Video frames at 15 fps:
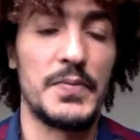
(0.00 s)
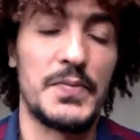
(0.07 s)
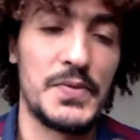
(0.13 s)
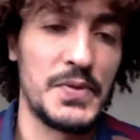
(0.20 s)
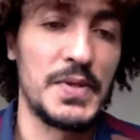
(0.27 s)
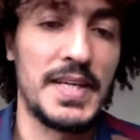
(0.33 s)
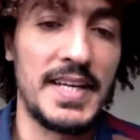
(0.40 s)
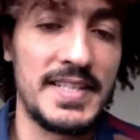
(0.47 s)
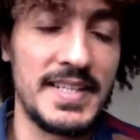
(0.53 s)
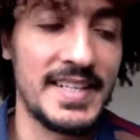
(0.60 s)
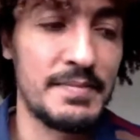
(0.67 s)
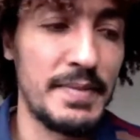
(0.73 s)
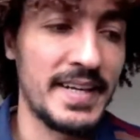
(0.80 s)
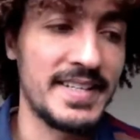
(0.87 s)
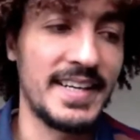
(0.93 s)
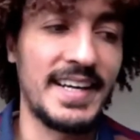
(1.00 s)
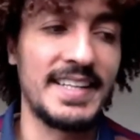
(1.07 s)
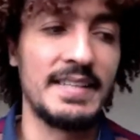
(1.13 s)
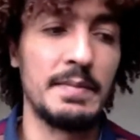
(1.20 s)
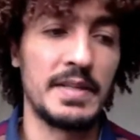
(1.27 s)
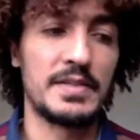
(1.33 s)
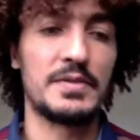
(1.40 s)
you can't expect
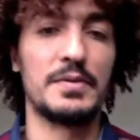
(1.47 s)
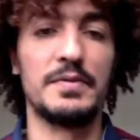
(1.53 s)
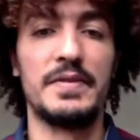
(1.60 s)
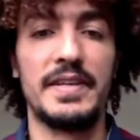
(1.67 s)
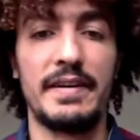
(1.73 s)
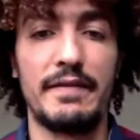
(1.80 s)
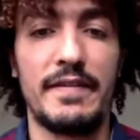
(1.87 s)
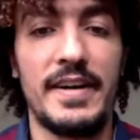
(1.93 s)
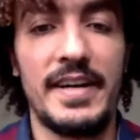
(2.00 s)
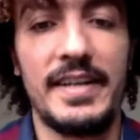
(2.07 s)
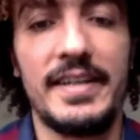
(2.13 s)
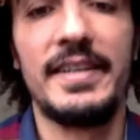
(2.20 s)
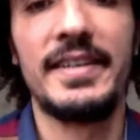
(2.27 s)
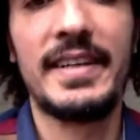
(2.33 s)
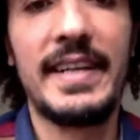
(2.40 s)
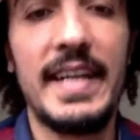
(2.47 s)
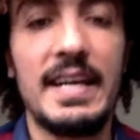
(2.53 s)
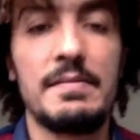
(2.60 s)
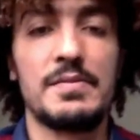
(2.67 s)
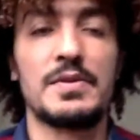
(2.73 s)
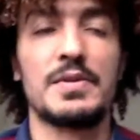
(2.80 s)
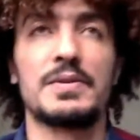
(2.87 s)
academics to verify claims
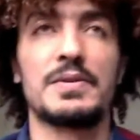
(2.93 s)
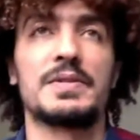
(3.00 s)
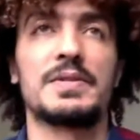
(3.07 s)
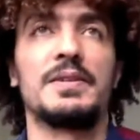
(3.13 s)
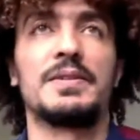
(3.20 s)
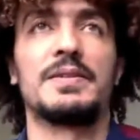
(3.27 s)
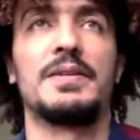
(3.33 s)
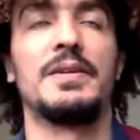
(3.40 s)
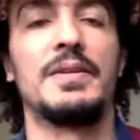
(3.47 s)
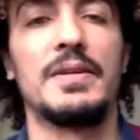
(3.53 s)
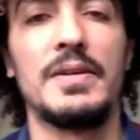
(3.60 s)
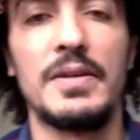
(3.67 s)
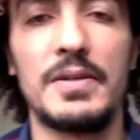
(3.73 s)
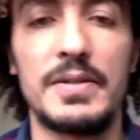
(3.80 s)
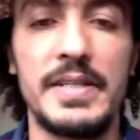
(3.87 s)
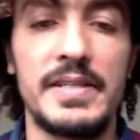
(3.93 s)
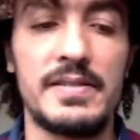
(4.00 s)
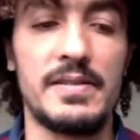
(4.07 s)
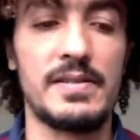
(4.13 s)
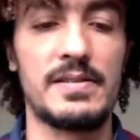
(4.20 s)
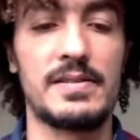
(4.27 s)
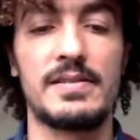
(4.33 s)
or or, or, or
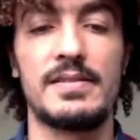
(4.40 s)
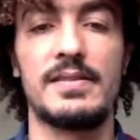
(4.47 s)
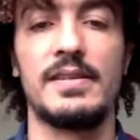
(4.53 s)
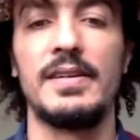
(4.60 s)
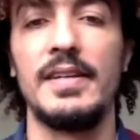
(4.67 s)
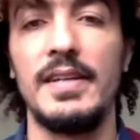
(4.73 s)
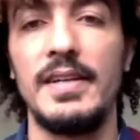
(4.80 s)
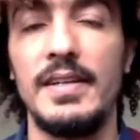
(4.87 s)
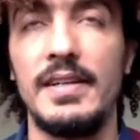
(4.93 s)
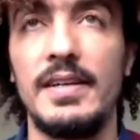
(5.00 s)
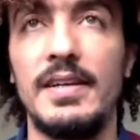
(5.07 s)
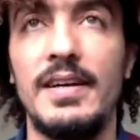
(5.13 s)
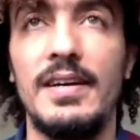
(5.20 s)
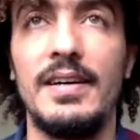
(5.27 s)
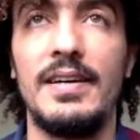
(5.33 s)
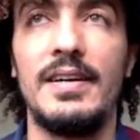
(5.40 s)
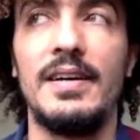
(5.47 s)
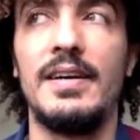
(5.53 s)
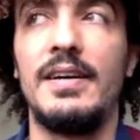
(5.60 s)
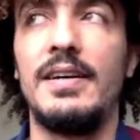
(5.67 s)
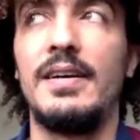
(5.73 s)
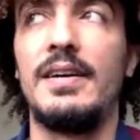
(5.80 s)
results.
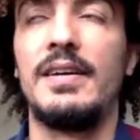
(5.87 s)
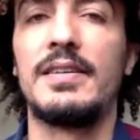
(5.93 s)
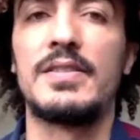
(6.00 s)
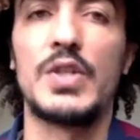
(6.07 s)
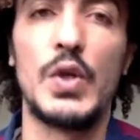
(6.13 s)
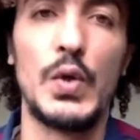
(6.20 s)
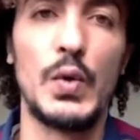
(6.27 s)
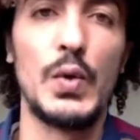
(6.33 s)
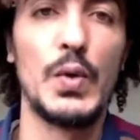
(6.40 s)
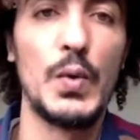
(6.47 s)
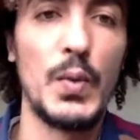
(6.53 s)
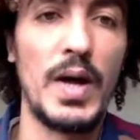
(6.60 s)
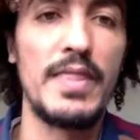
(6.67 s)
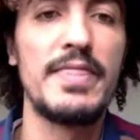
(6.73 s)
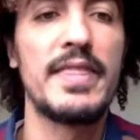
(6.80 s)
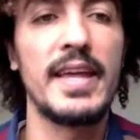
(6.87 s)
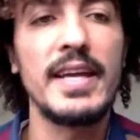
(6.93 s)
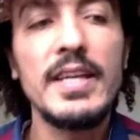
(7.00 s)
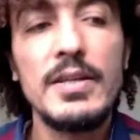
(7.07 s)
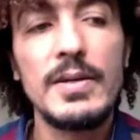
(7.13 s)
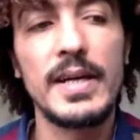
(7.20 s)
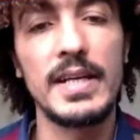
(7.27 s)
Uh, so one thing you
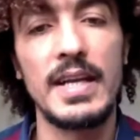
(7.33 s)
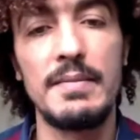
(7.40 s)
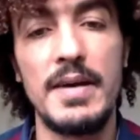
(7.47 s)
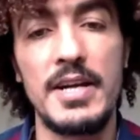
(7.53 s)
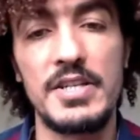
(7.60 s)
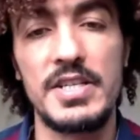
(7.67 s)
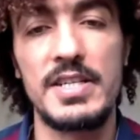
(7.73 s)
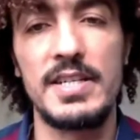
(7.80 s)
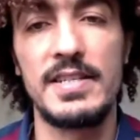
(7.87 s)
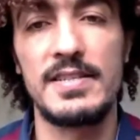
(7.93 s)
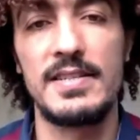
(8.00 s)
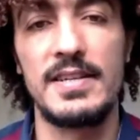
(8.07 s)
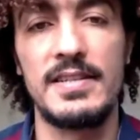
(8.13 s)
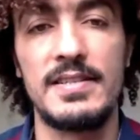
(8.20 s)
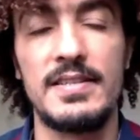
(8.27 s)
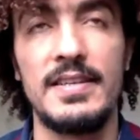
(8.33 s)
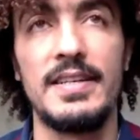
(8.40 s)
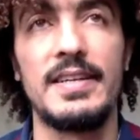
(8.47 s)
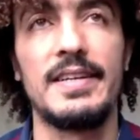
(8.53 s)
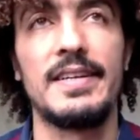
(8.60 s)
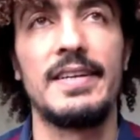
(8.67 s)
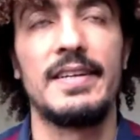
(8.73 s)
can imagine is that
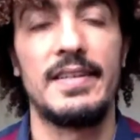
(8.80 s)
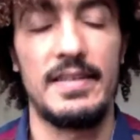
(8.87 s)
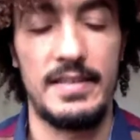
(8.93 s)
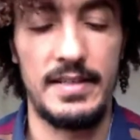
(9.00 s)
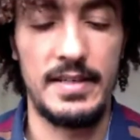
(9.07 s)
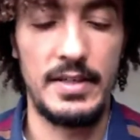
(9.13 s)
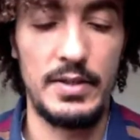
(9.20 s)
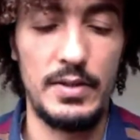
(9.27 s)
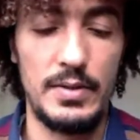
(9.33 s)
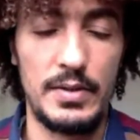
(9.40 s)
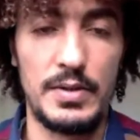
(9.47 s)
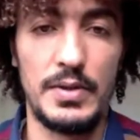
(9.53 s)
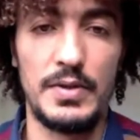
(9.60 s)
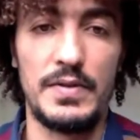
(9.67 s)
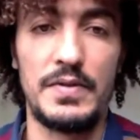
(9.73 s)
uh, you could